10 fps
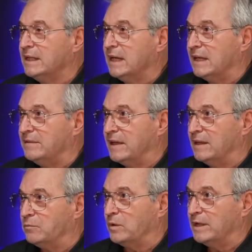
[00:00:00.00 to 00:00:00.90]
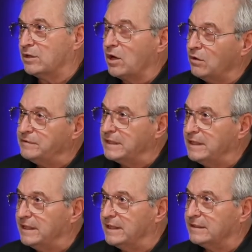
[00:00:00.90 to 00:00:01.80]
And then when COVID
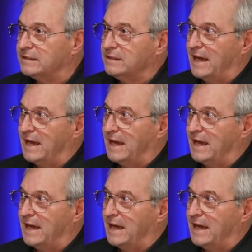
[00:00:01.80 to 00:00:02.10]
hit,